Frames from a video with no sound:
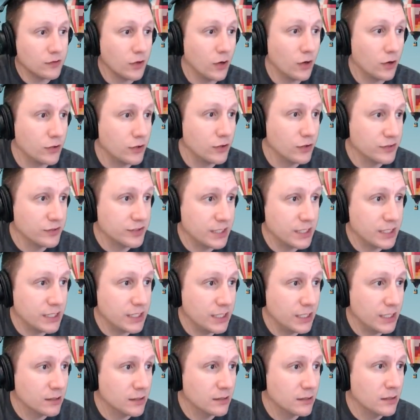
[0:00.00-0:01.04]
So you'll see
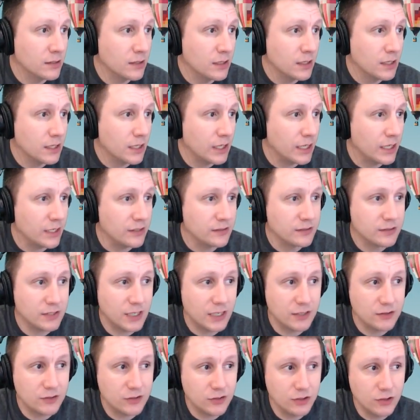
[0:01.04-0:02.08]
here, it
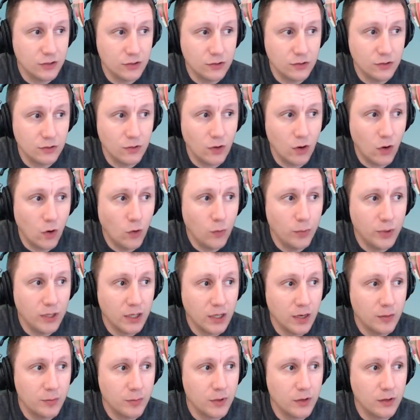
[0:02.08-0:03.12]
says to
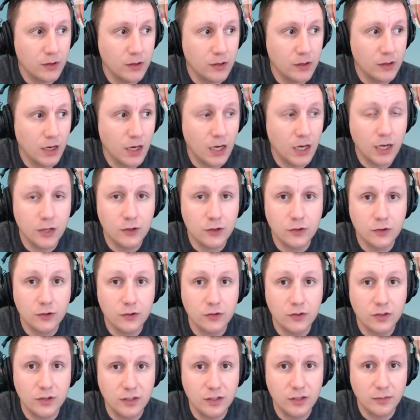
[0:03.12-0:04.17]
open up the
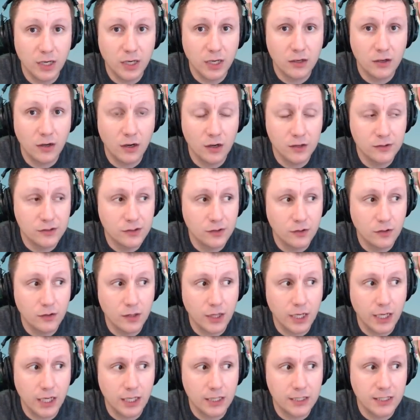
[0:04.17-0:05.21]
debug
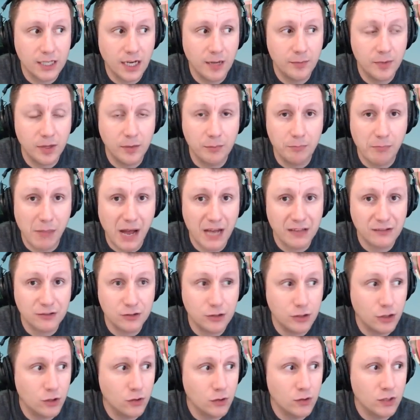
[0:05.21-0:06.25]
console and type in
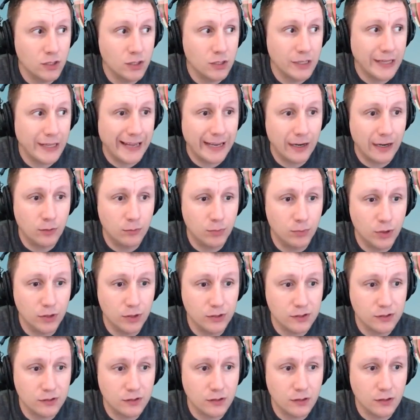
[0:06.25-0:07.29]
masternode
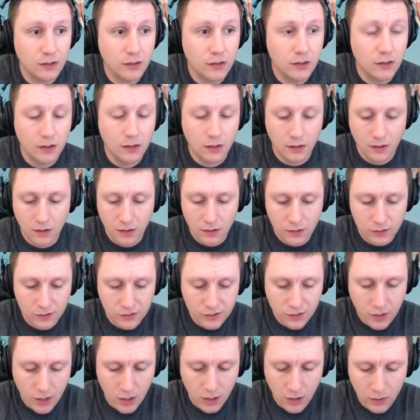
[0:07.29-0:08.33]
outputs.
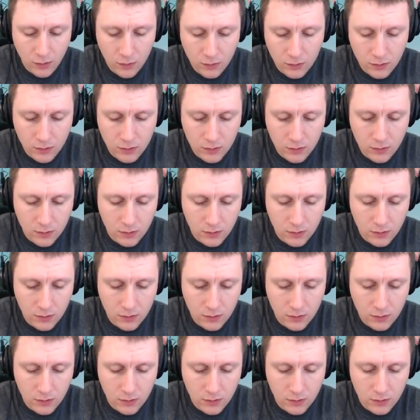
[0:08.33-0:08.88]
So